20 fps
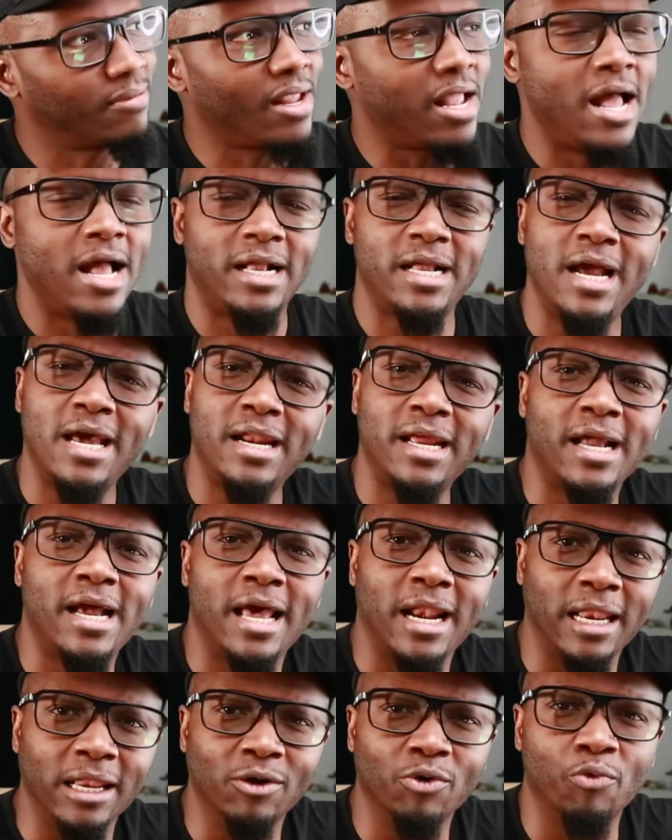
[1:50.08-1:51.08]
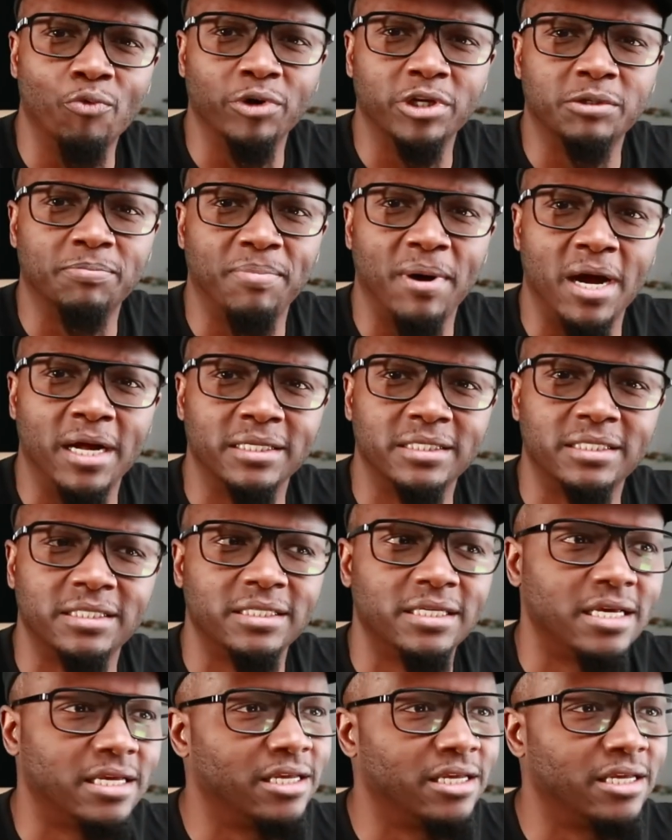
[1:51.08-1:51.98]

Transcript: I kind of got a little response.